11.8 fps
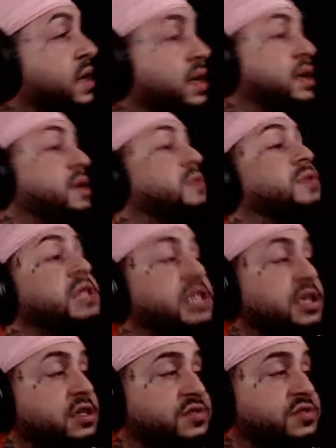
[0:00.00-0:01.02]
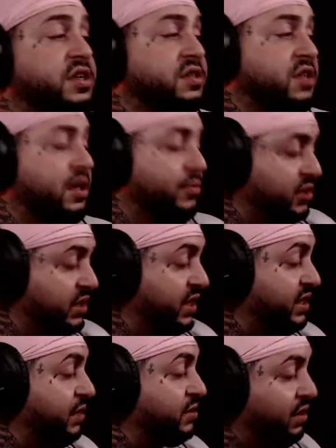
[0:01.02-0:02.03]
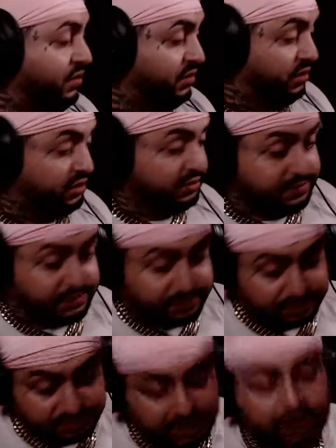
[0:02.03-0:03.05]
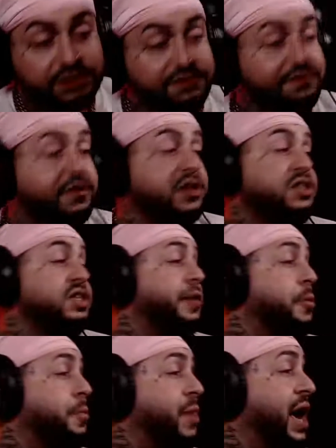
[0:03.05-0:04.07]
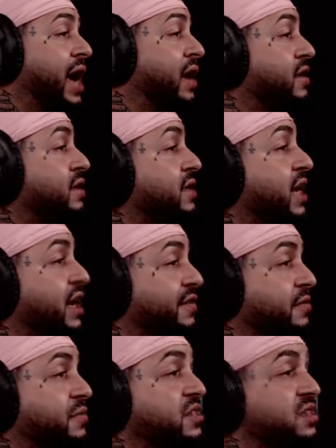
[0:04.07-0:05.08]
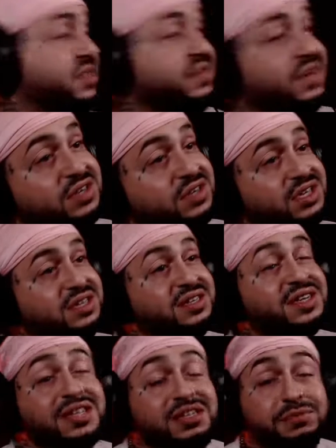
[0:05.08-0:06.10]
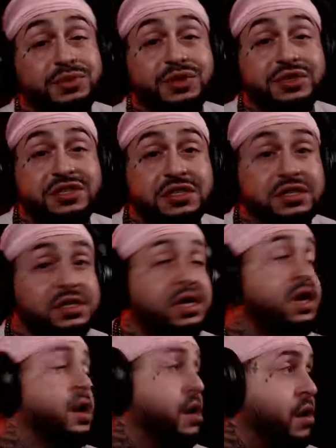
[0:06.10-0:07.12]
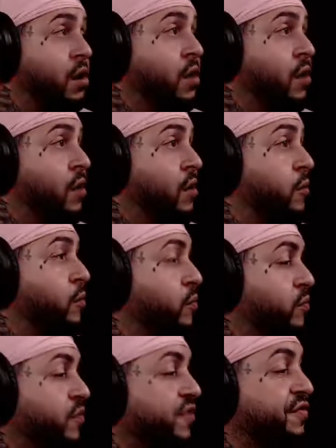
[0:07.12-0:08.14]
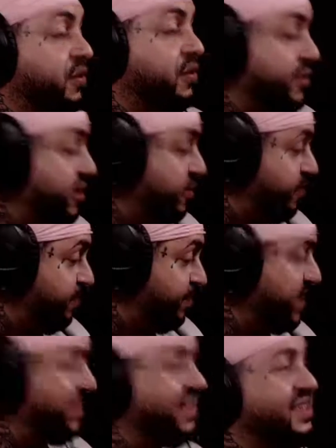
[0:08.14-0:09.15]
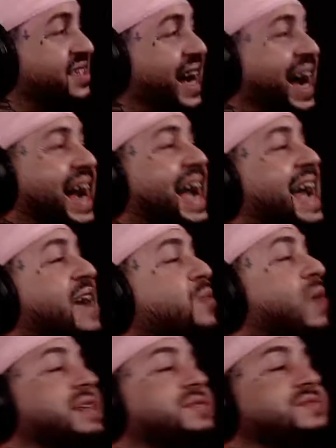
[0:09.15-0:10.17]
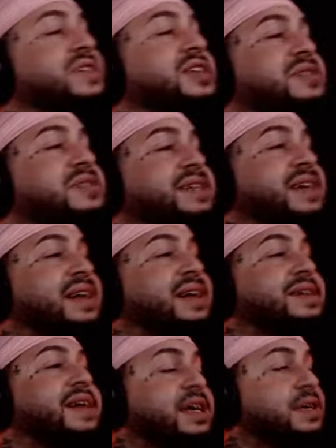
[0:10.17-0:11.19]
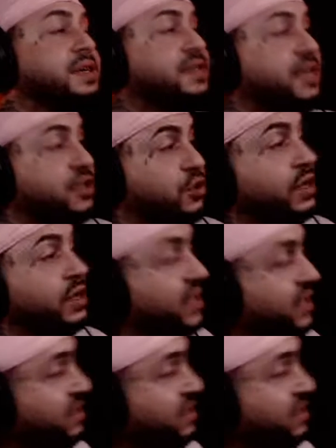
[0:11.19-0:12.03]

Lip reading: It really is. It's very sombering. Like, that was a little girl. I don't give a fuck. She had a bat, a knife. I mean, she didn't even have a gun in her hand. That's bullshit. That fucked me up. And I hate watching videos like that at night because I know what it does to